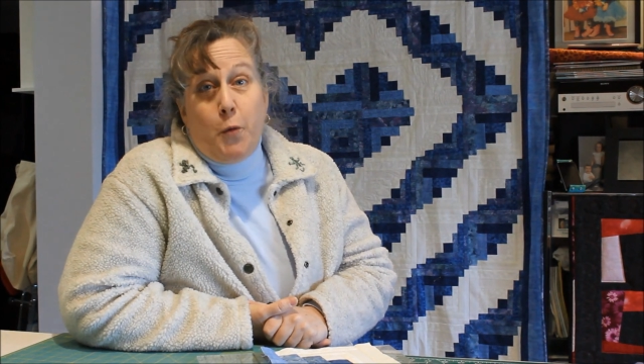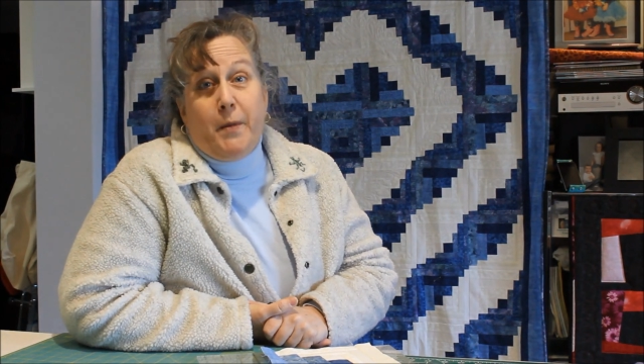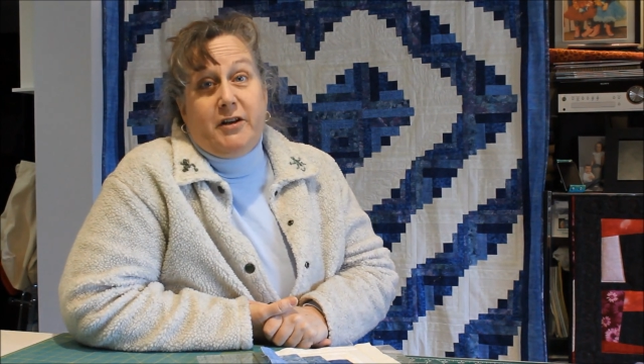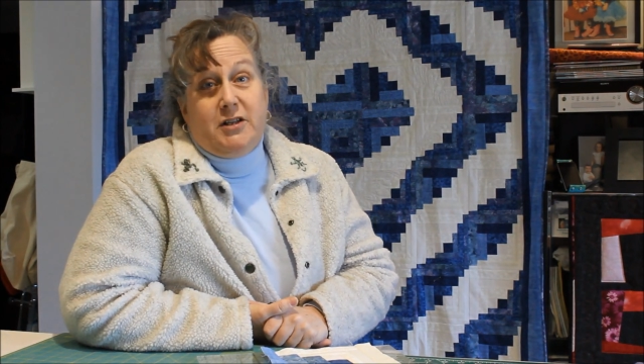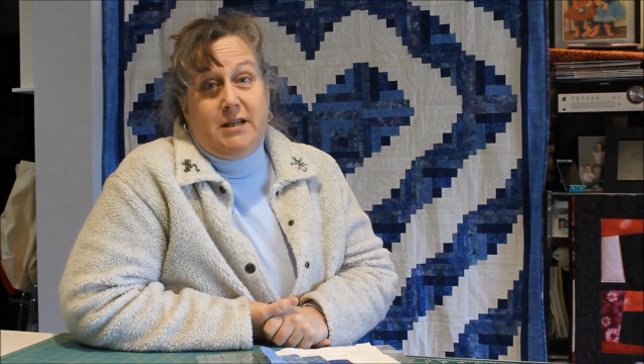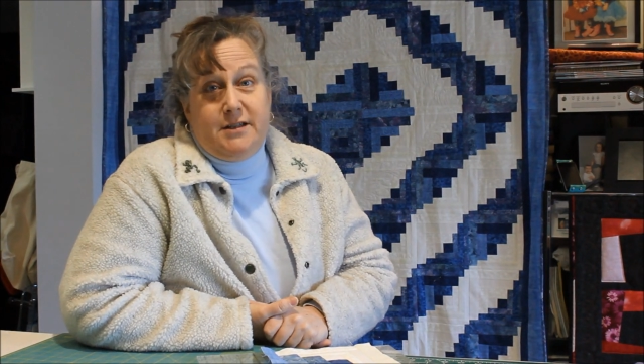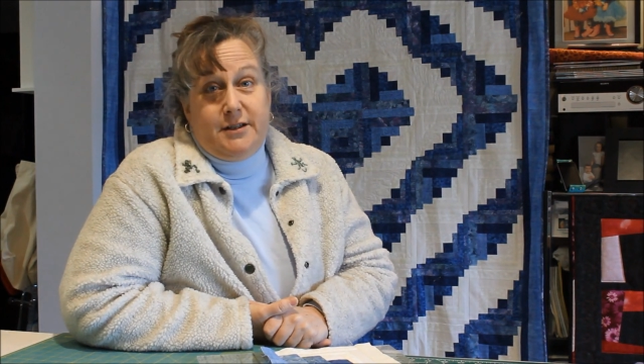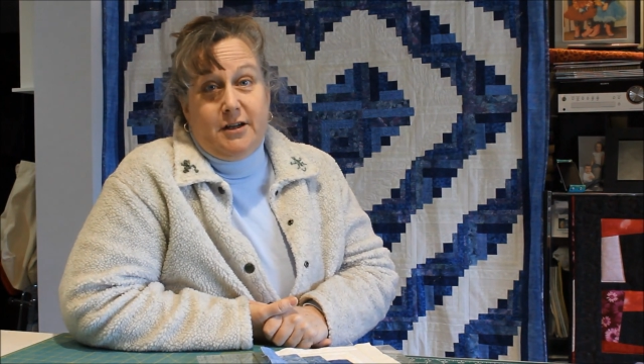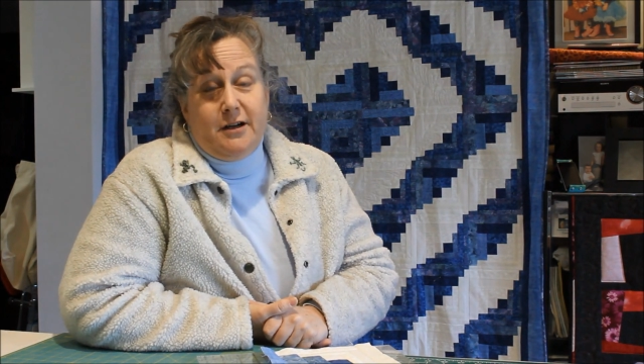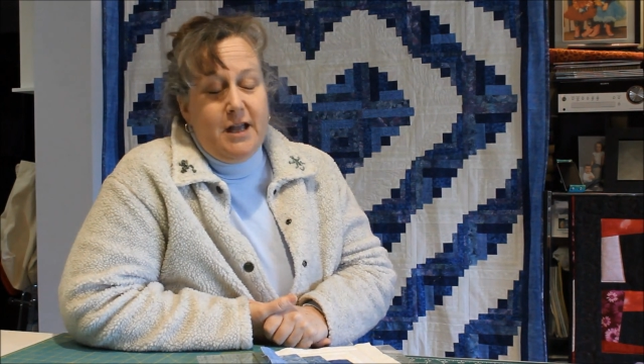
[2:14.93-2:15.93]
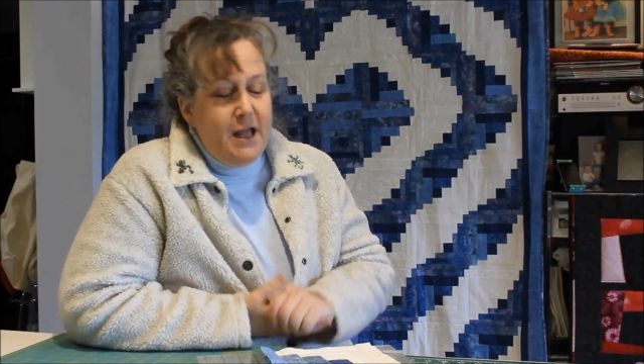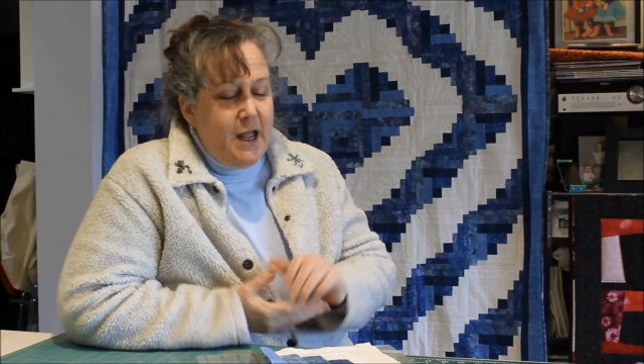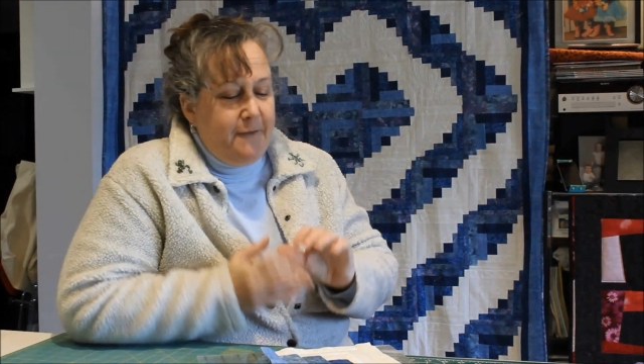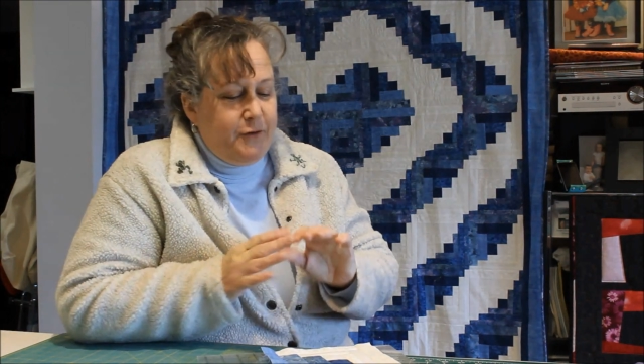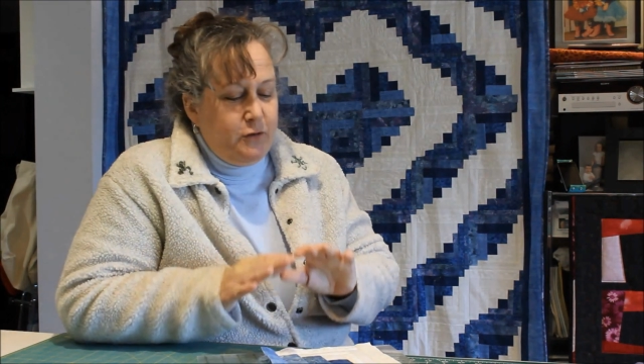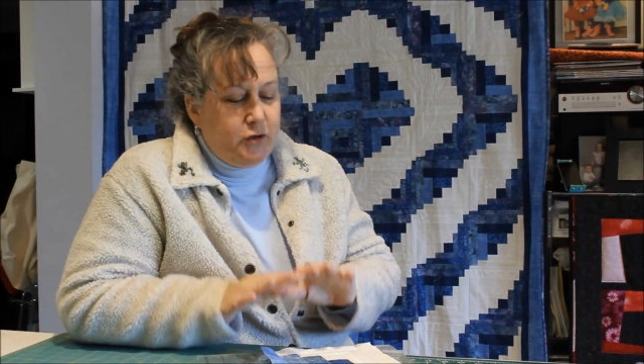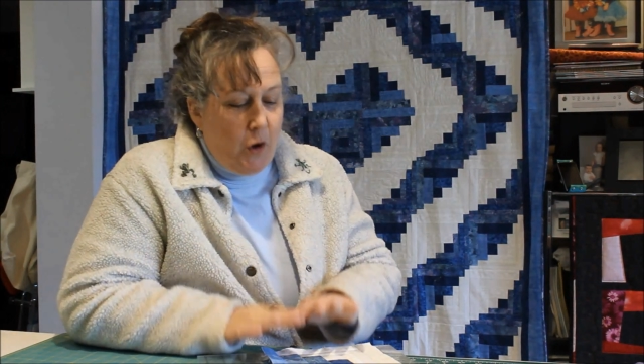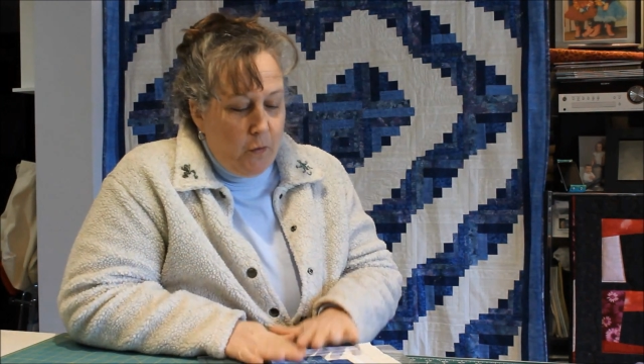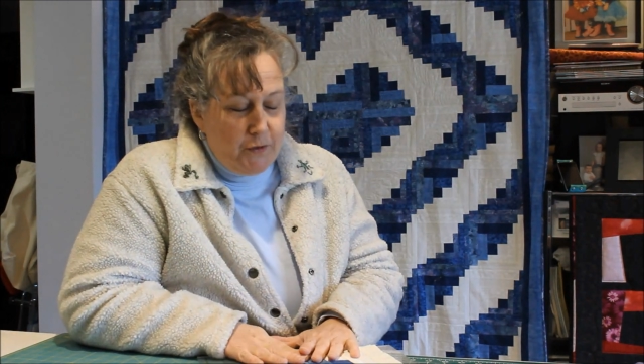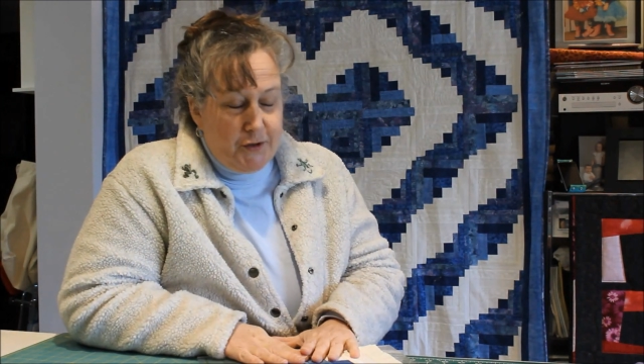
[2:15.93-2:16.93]
much easier. If you
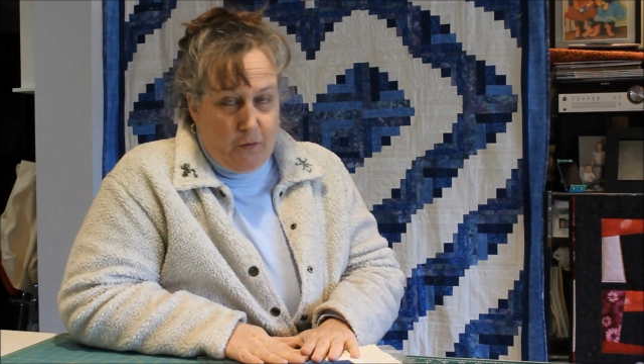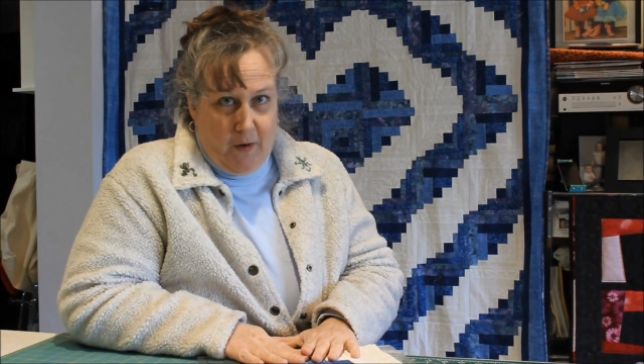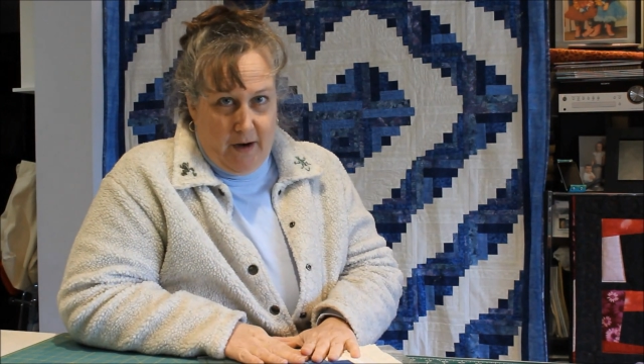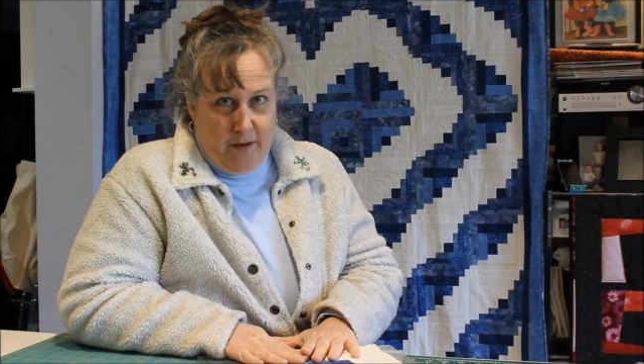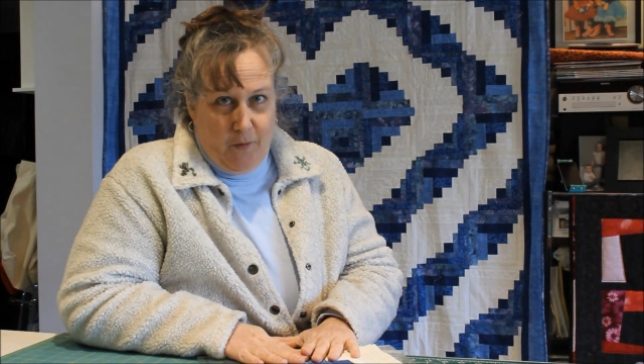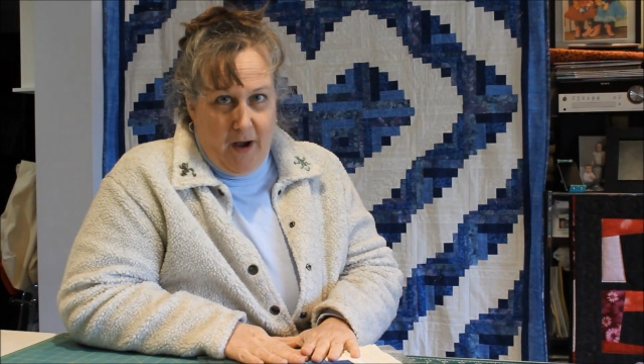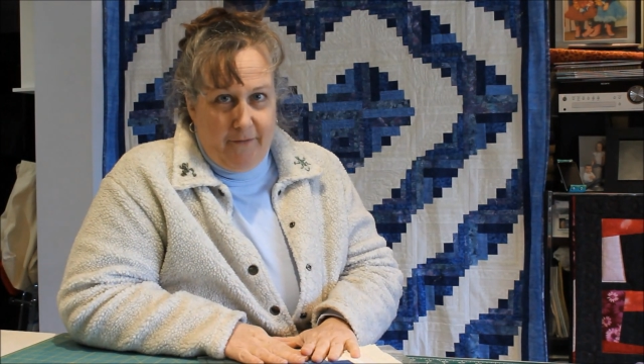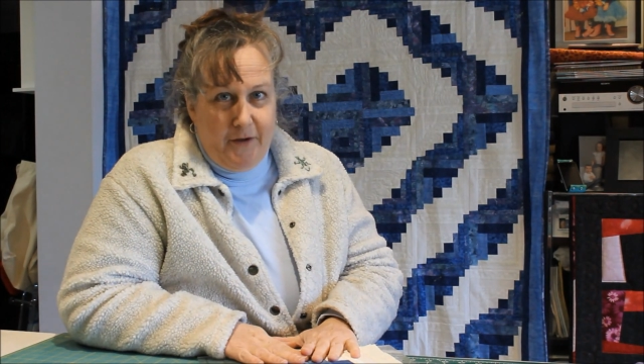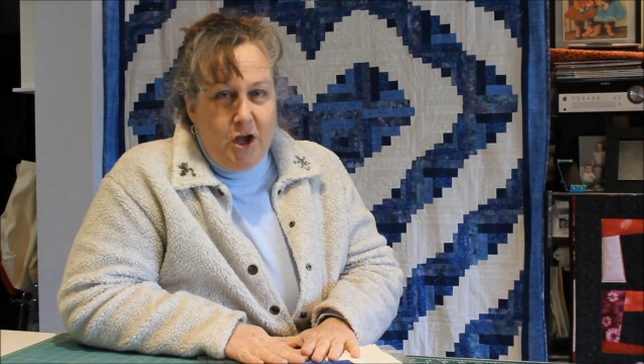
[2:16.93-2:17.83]
don't square them off,